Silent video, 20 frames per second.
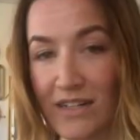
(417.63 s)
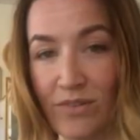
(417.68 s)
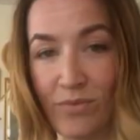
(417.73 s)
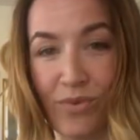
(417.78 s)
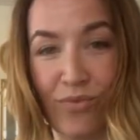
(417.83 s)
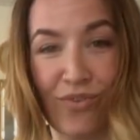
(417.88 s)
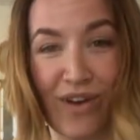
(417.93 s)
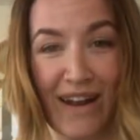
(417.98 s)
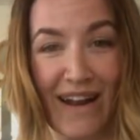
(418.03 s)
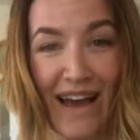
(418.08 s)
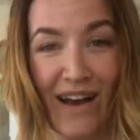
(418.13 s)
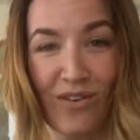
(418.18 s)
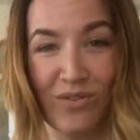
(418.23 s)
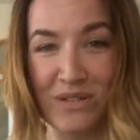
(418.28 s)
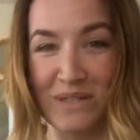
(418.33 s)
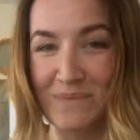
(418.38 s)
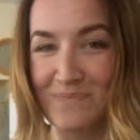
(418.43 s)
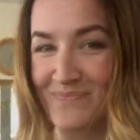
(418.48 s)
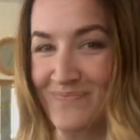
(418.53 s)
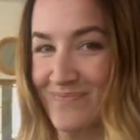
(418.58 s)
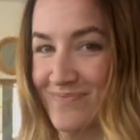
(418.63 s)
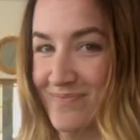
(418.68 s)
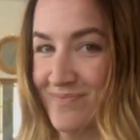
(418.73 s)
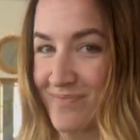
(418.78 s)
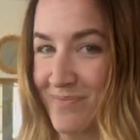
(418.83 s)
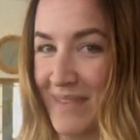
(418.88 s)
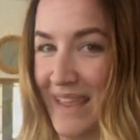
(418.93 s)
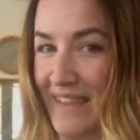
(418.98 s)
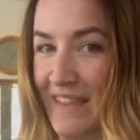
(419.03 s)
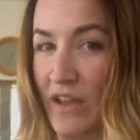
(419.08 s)
and we run out,
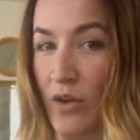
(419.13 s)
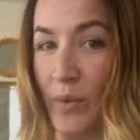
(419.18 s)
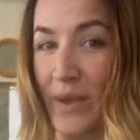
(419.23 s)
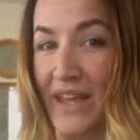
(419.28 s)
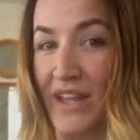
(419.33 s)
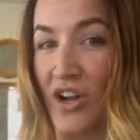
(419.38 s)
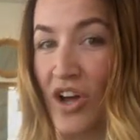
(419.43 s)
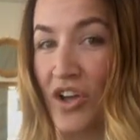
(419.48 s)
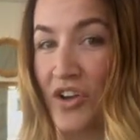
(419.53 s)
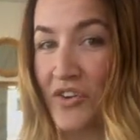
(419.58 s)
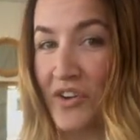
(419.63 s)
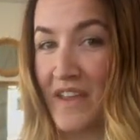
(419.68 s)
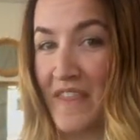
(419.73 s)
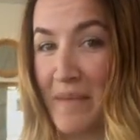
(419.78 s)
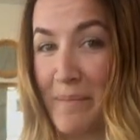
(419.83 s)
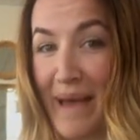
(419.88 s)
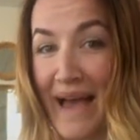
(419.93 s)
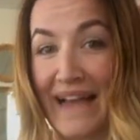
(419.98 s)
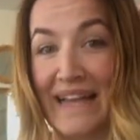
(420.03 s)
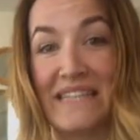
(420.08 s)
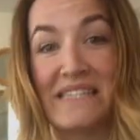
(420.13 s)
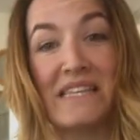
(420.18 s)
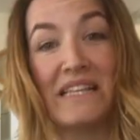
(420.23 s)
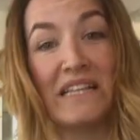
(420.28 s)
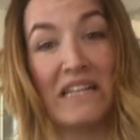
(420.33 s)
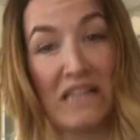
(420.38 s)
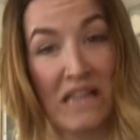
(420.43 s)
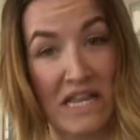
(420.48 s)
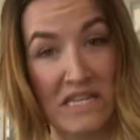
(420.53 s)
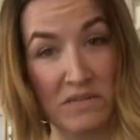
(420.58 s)
I think we can all agree the back is a
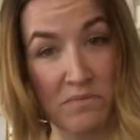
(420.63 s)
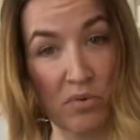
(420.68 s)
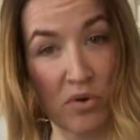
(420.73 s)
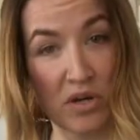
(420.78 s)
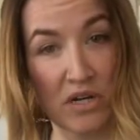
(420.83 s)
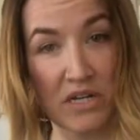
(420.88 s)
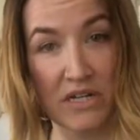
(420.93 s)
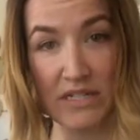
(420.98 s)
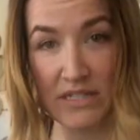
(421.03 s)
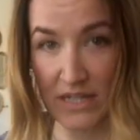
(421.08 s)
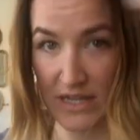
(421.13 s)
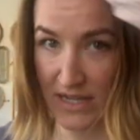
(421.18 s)
little less important.